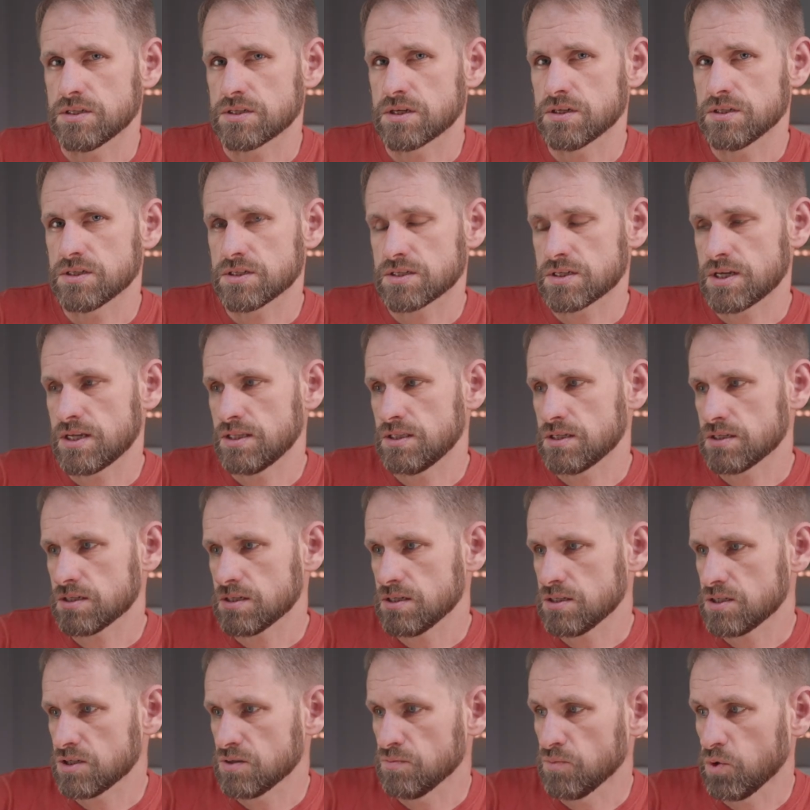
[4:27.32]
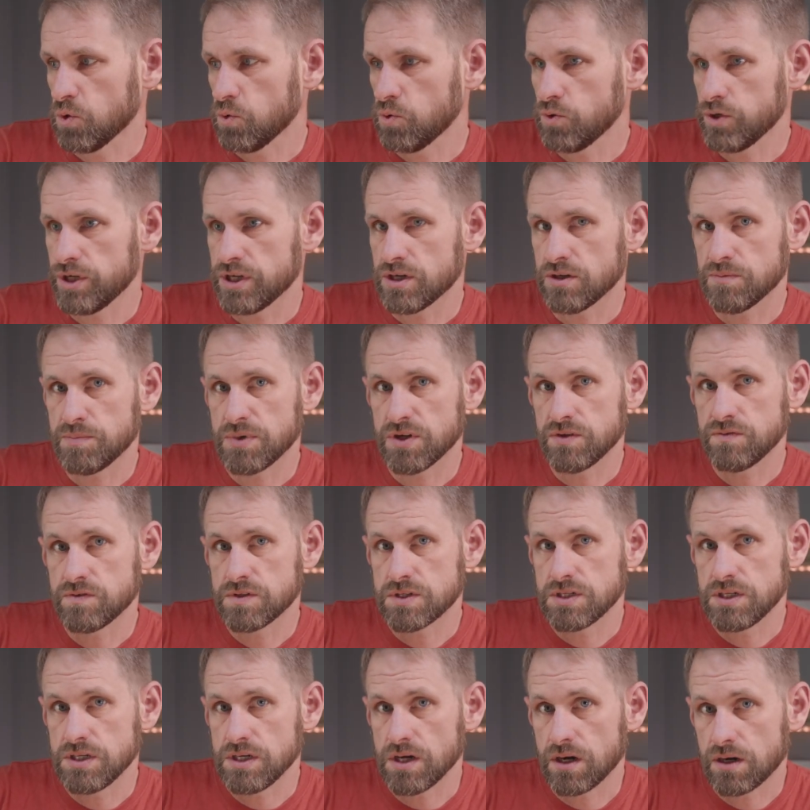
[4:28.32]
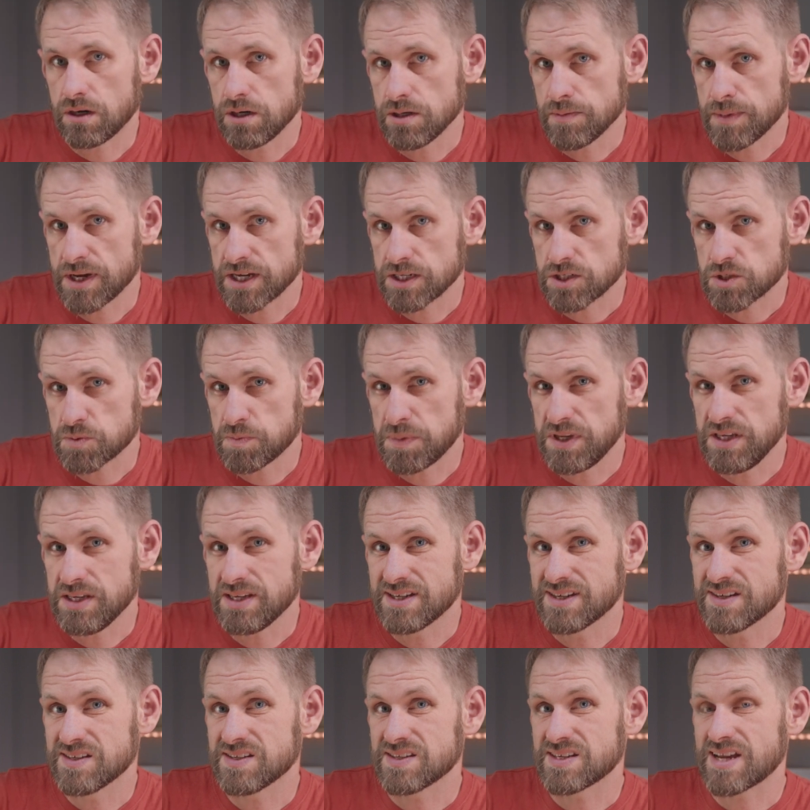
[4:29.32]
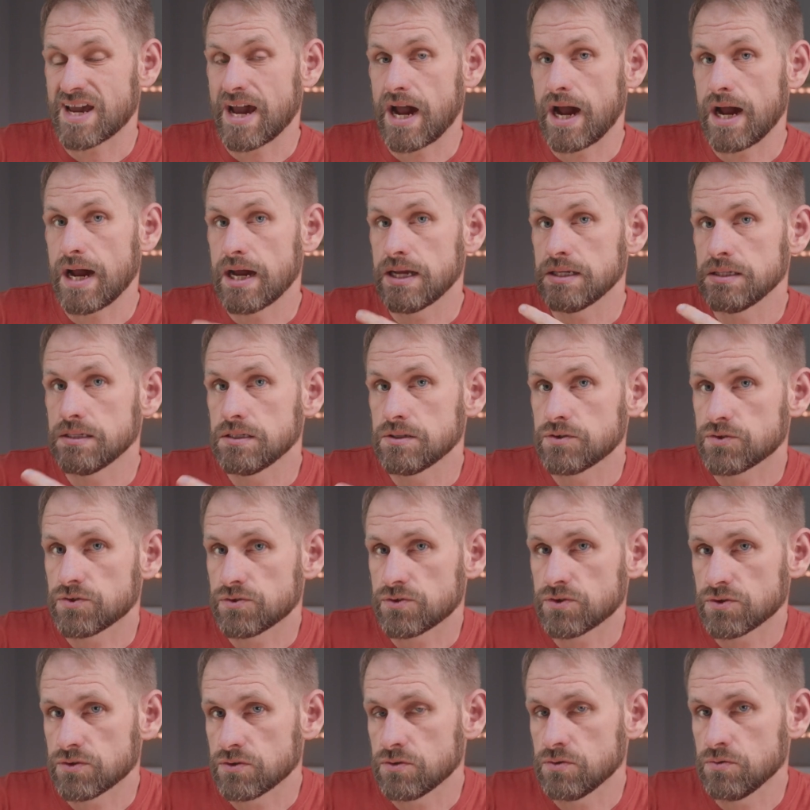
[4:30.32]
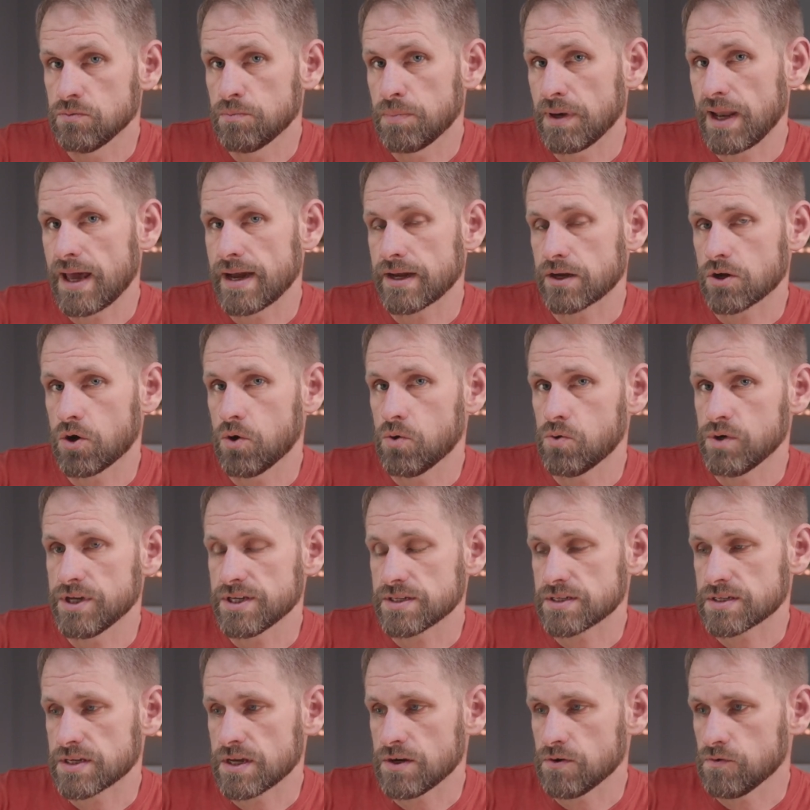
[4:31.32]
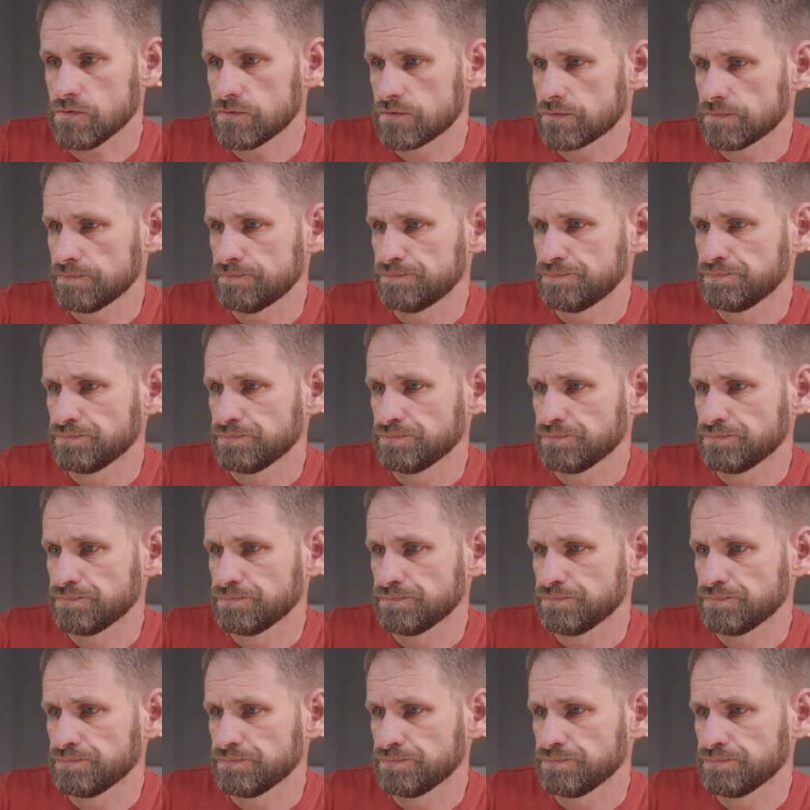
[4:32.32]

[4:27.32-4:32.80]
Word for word: is going to send the system audio both to the iMac speakers and to the black hole itself.